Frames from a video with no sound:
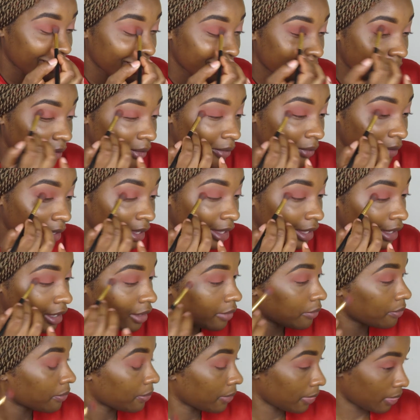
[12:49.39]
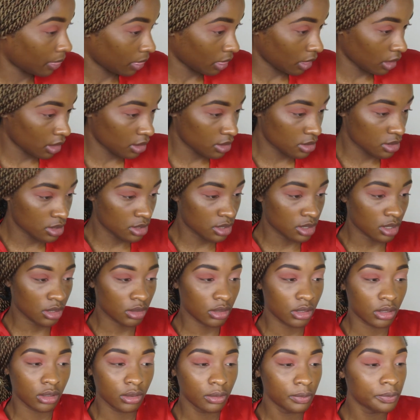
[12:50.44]
Okay,
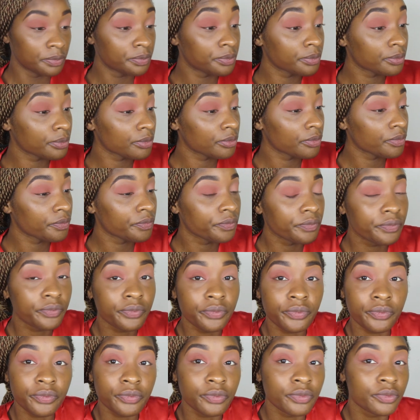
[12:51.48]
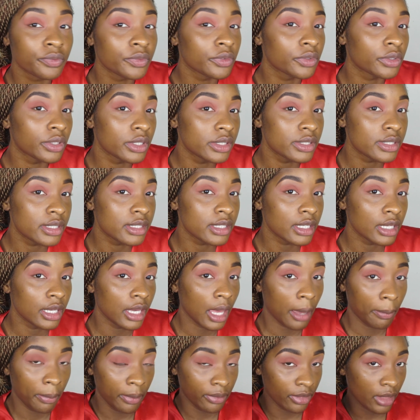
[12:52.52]
so you can
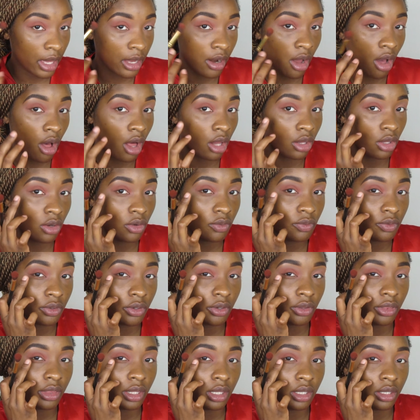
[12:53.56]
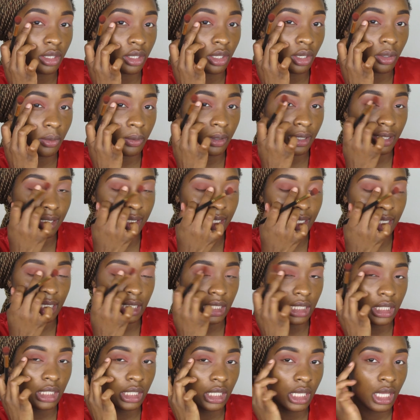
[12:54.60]
see I put that all over the lower
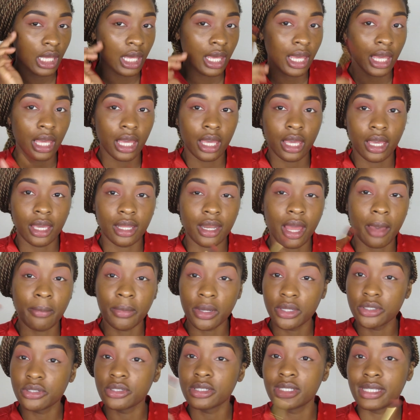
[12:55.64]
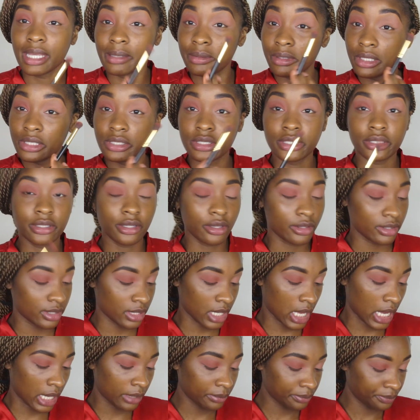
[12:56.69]
lid, and I'm going to do the same thing to the other
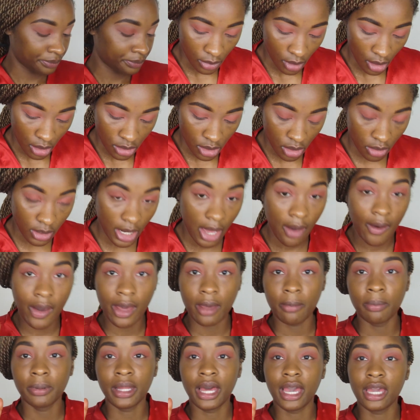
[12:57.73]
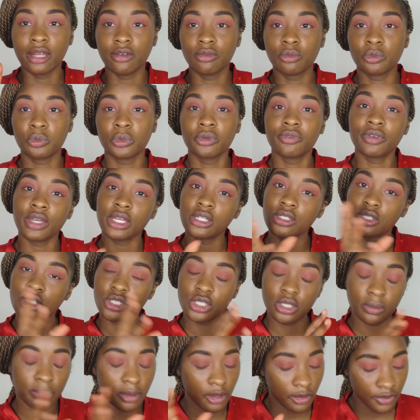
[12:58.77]
side. So now I applied
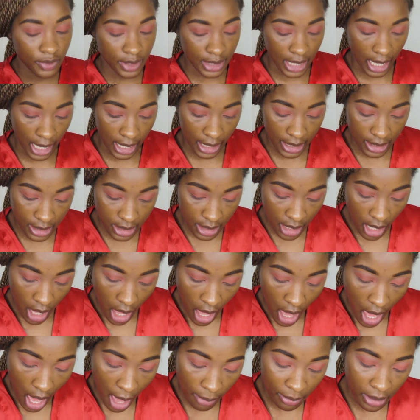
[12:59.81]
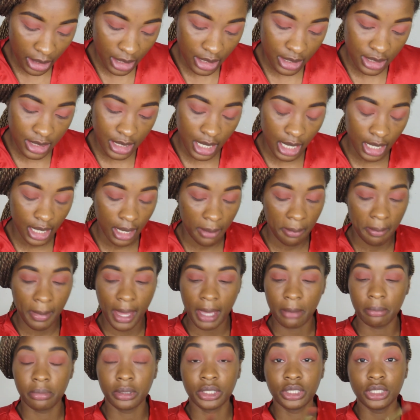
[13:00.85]
Revenge to both sides. I'm going to take
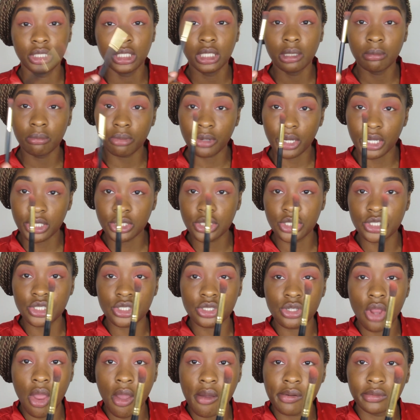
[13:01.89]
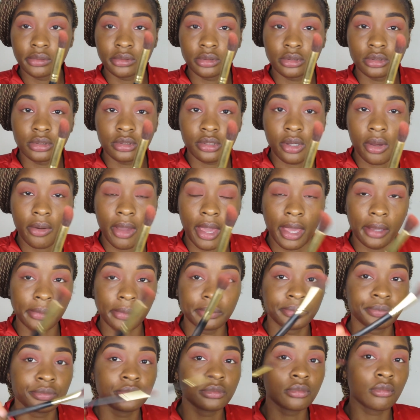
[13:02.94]
my blending brush, okay,
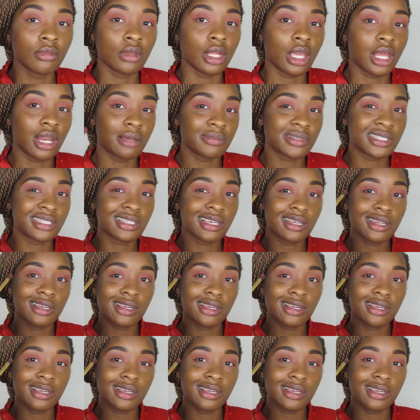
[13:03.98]
and I'm just going